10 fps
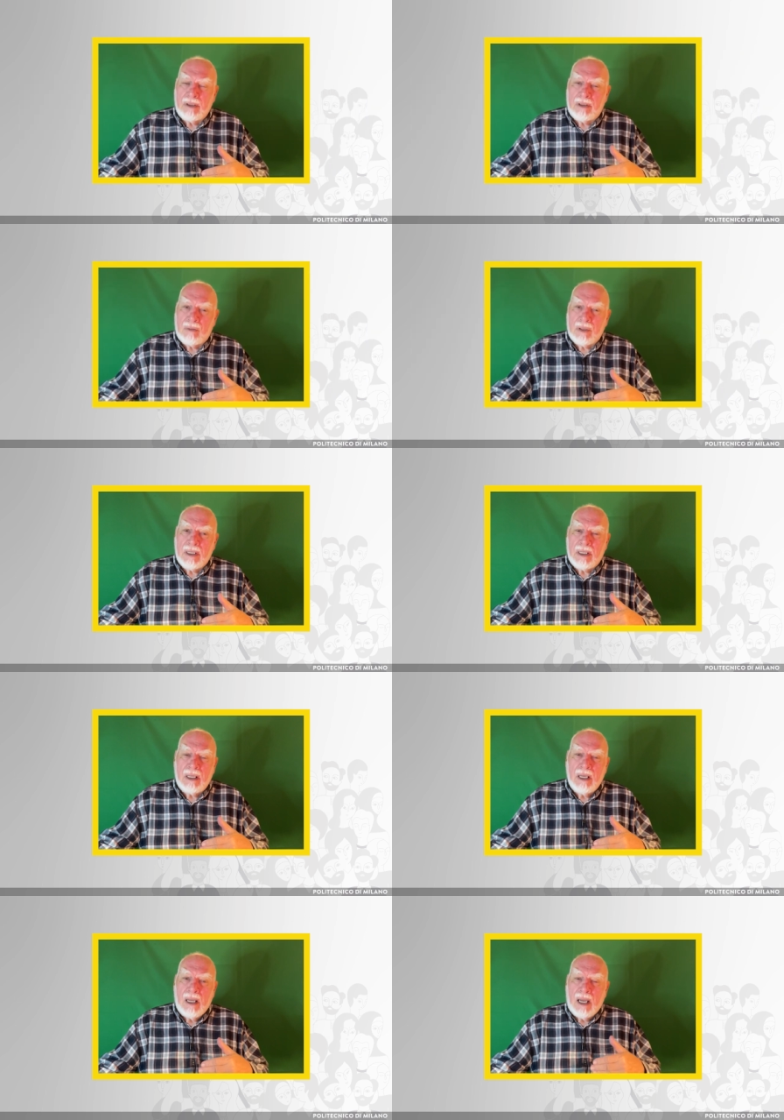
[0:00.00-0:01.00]
degree
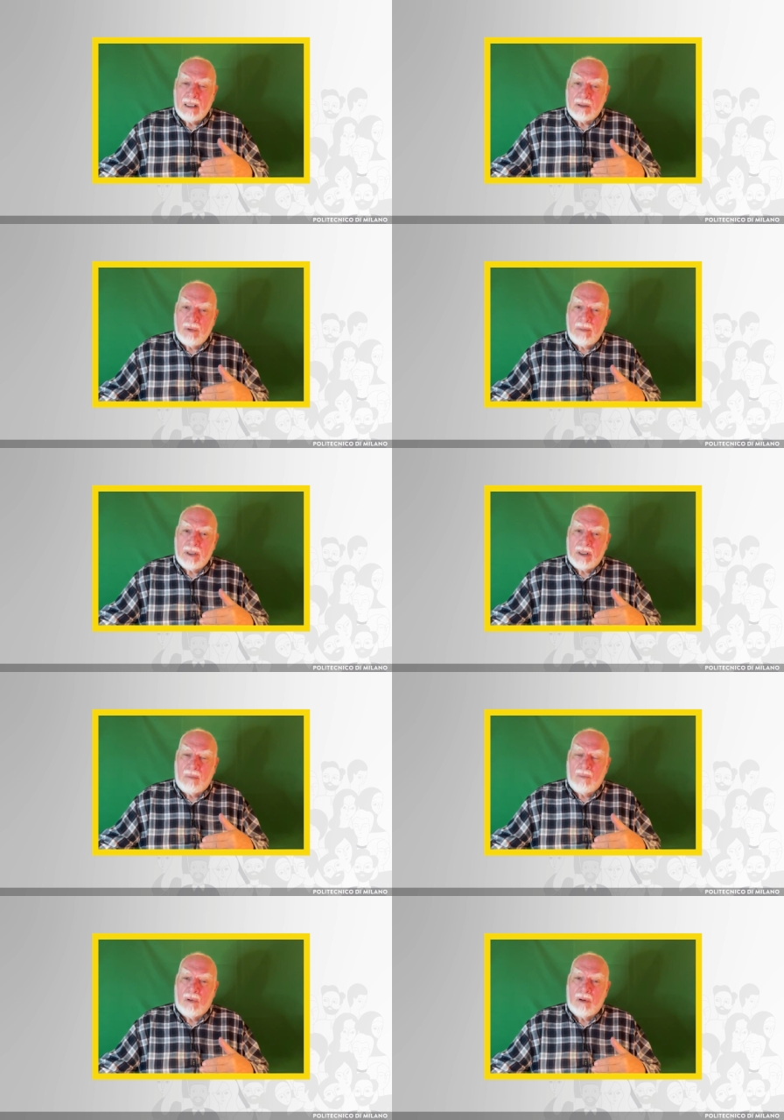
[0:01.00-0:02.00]
as we become
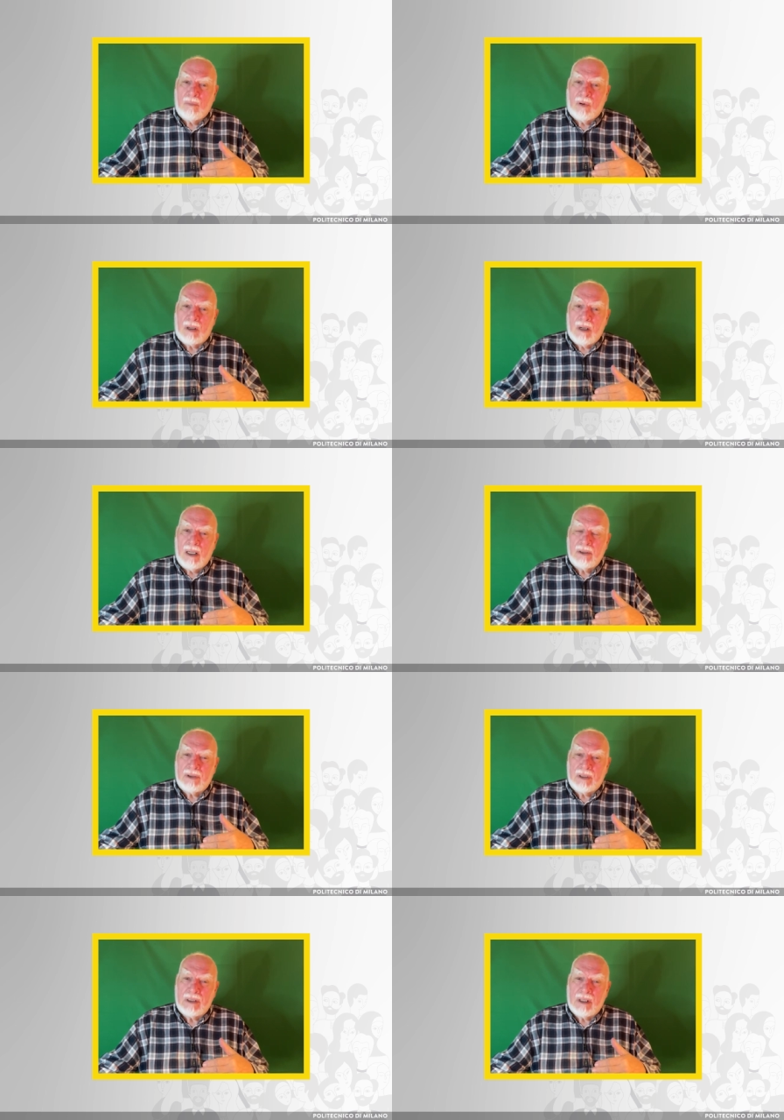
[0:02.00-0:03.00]
more and more
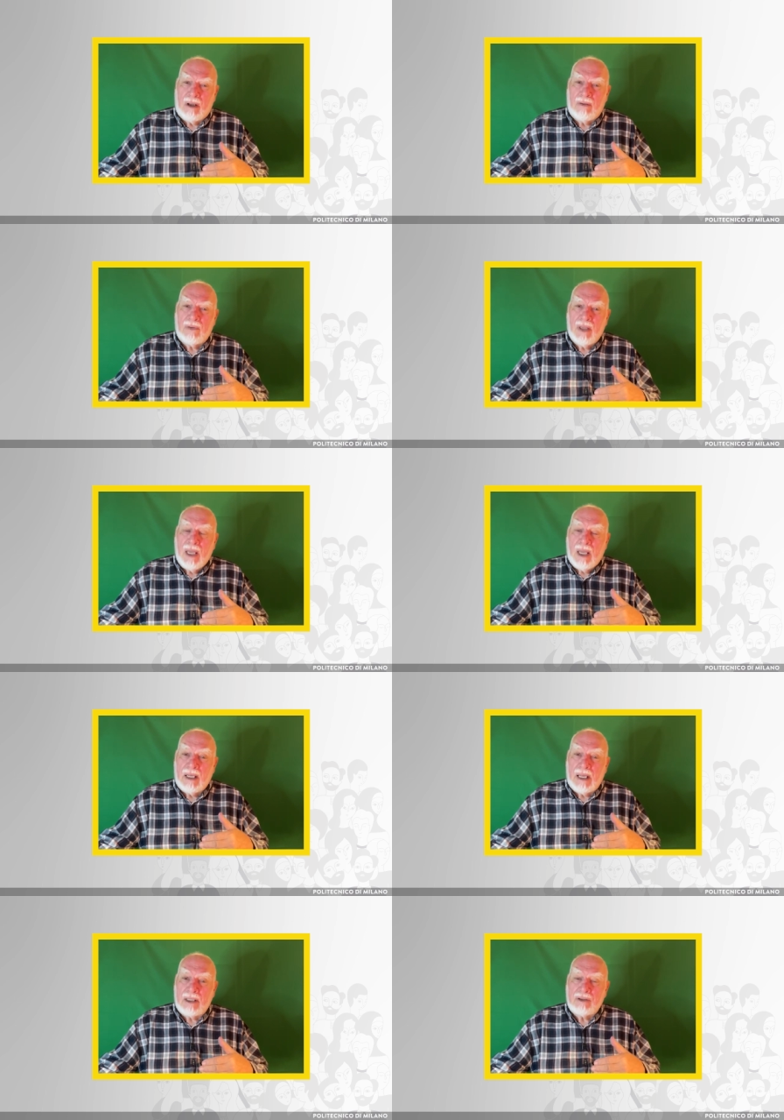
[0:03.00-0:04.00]
conscious of and
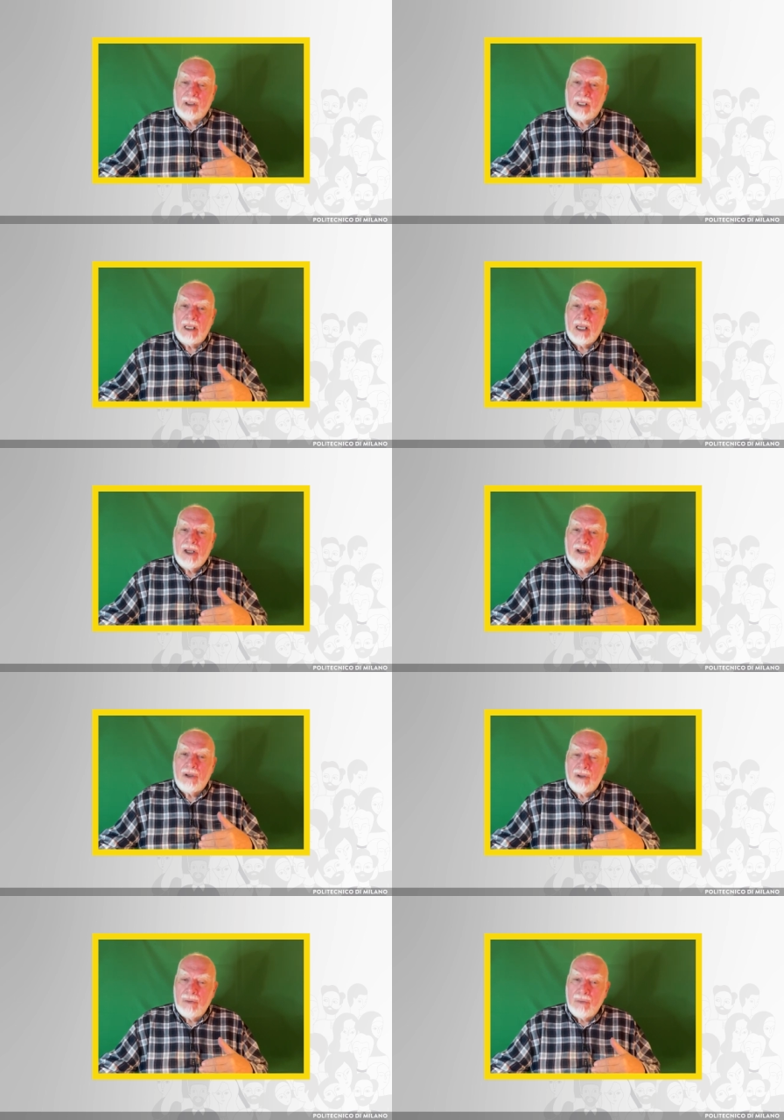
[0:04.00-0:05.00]
actually
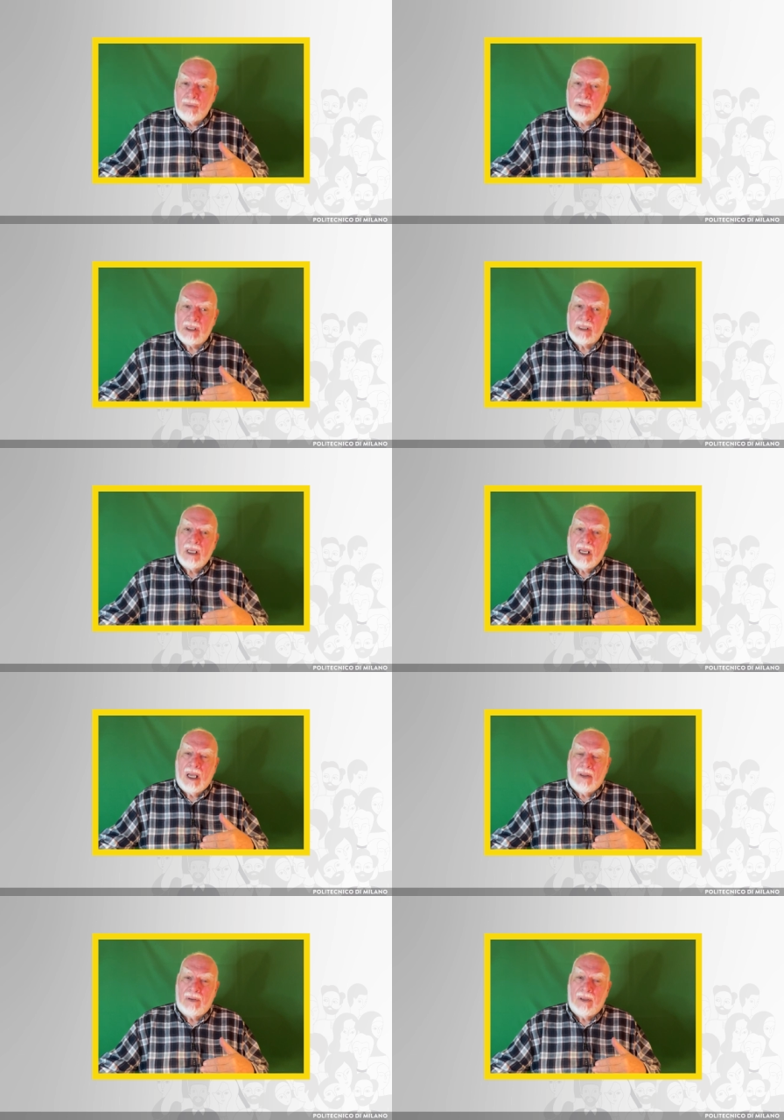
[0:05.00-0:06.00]
use
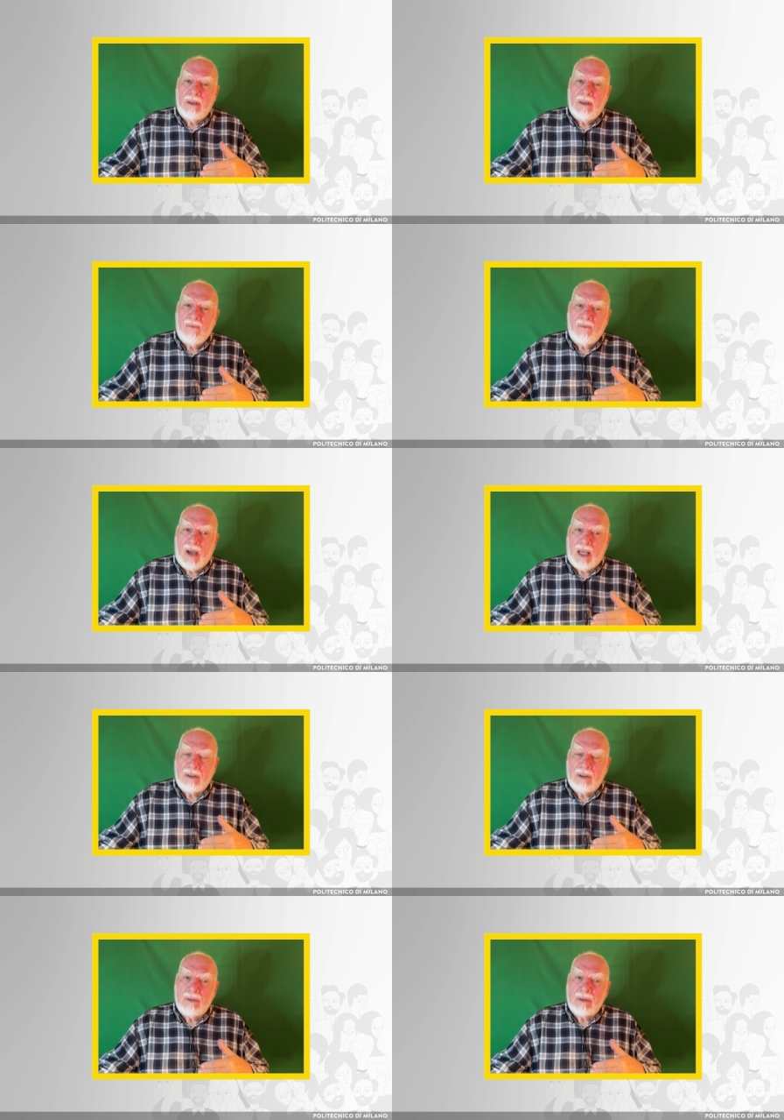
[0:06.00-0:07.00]
of the
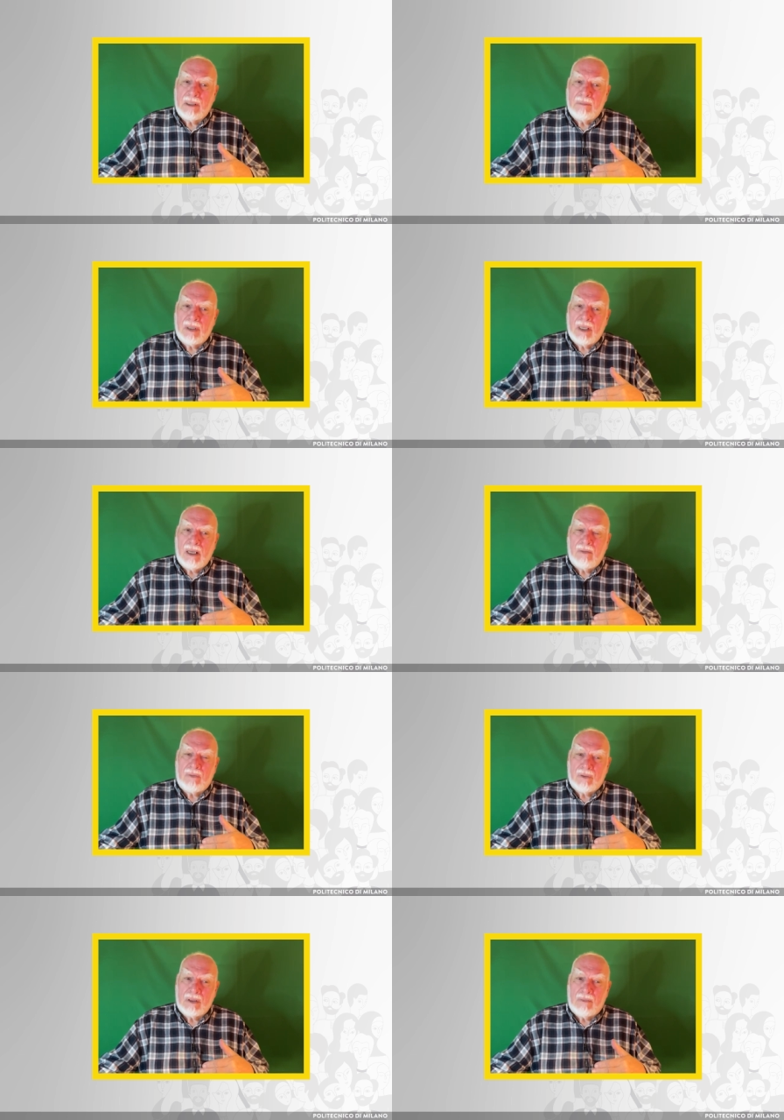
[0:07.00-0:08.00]
values and
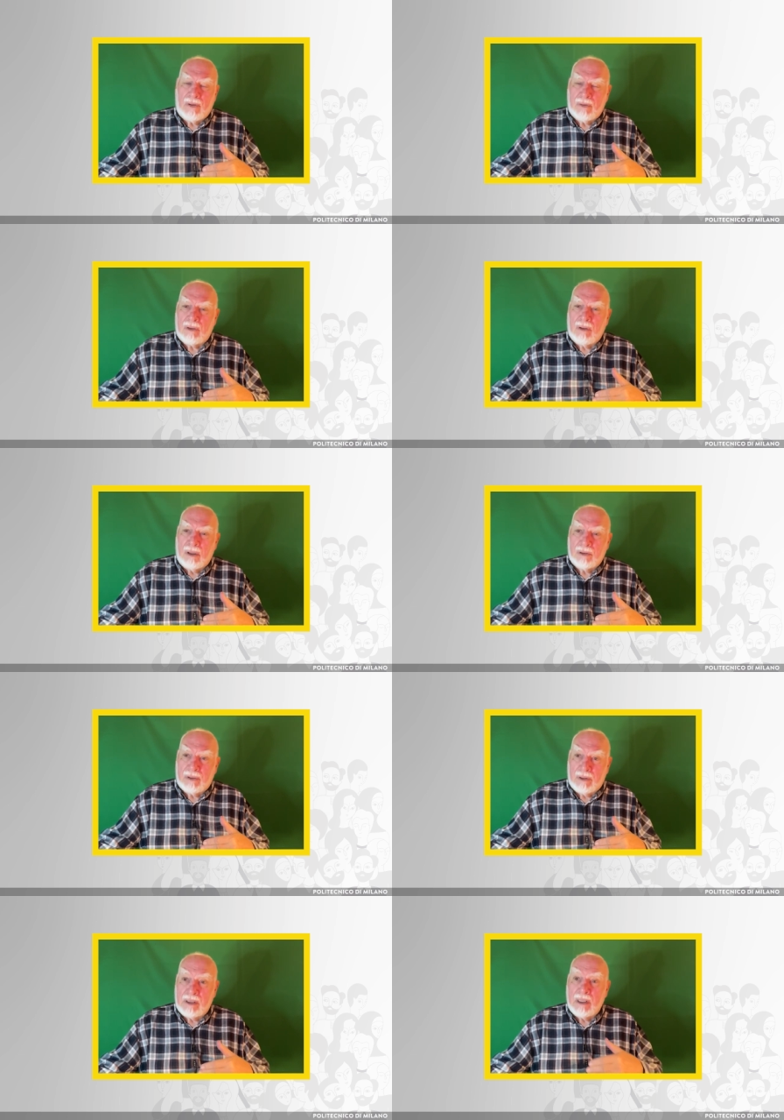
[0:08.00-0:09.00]
behaviors of other
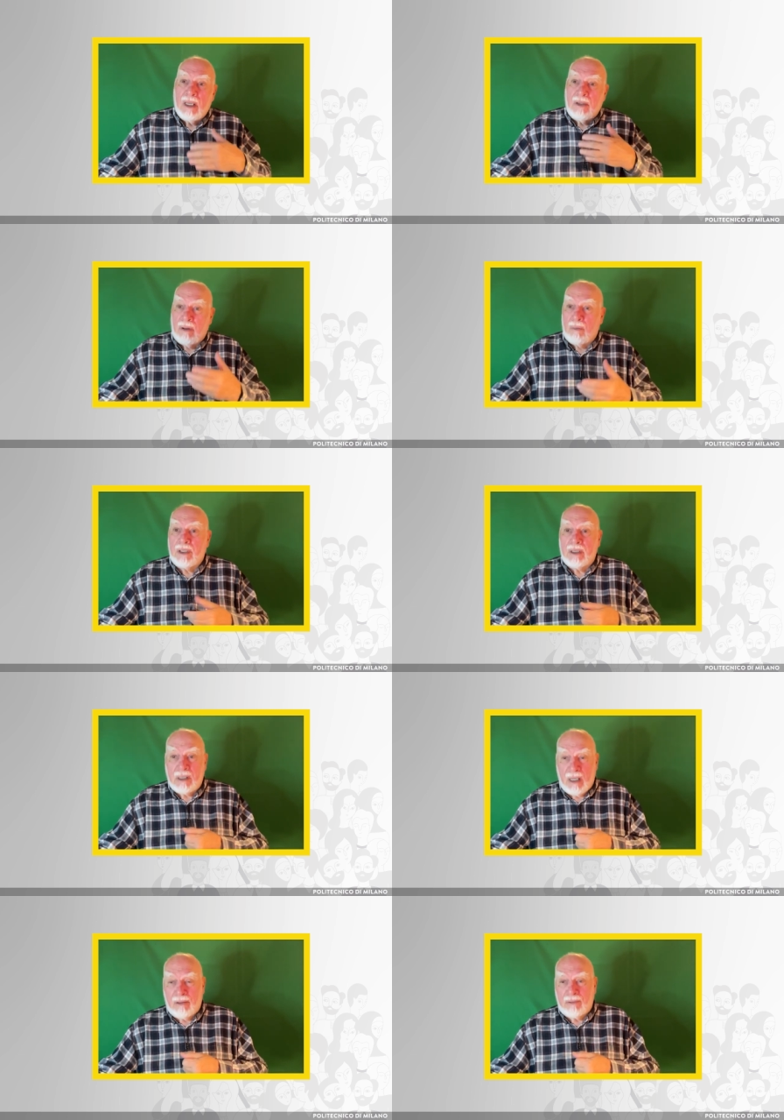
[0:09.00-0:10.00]
cultures that we
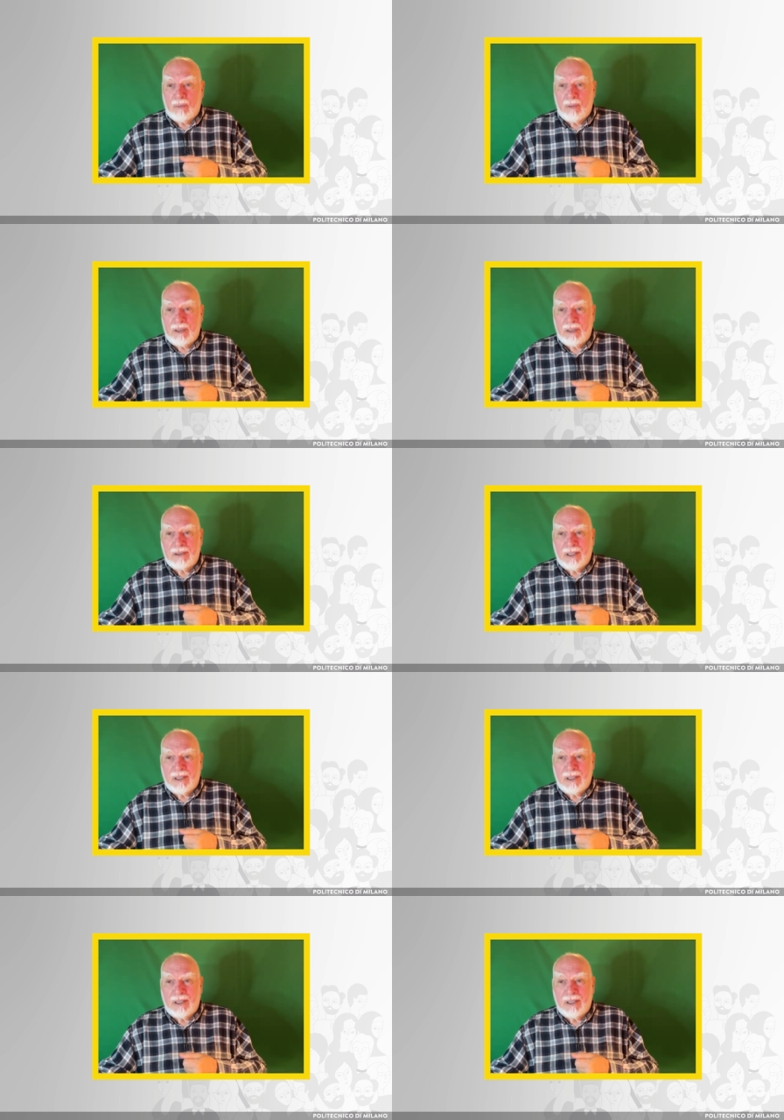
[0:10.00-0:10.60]
encounter with each